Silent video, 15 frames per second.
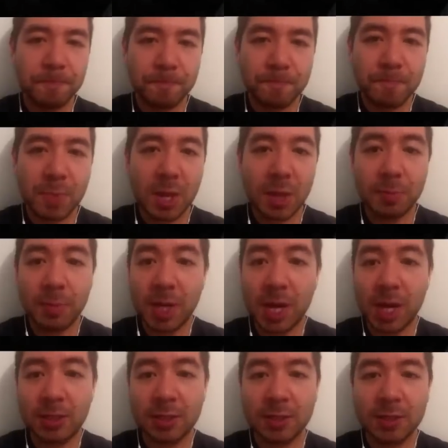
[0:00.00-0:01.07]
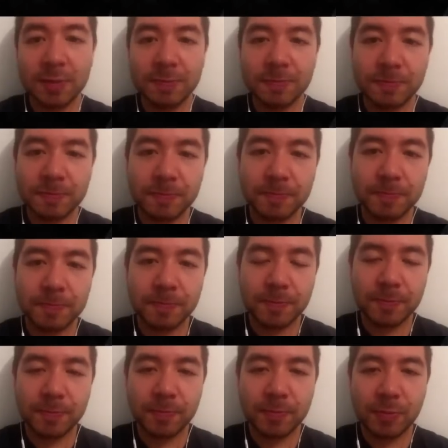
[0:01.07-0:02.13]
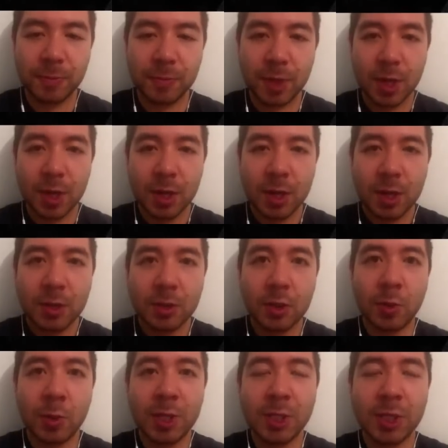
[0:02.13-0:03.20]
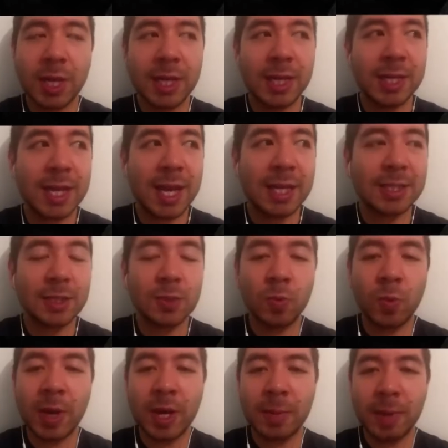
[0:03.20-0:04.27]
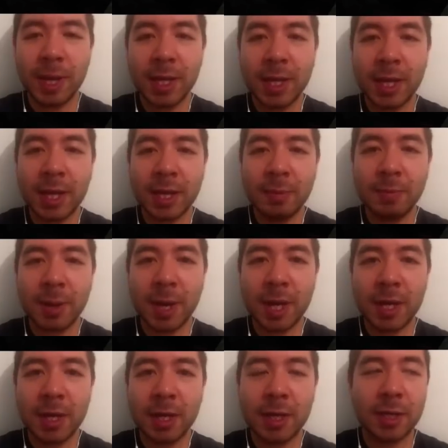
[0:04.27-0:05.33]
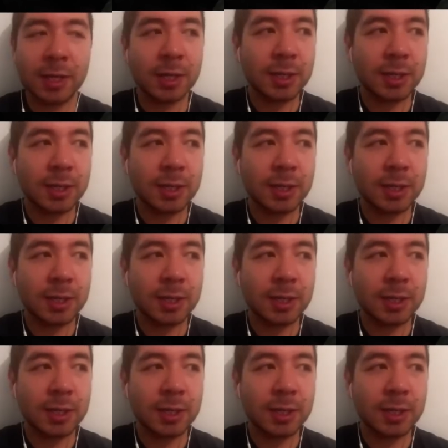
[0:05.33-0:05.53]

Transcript: That'd be nice. So the question I need to ask is, when am I getting my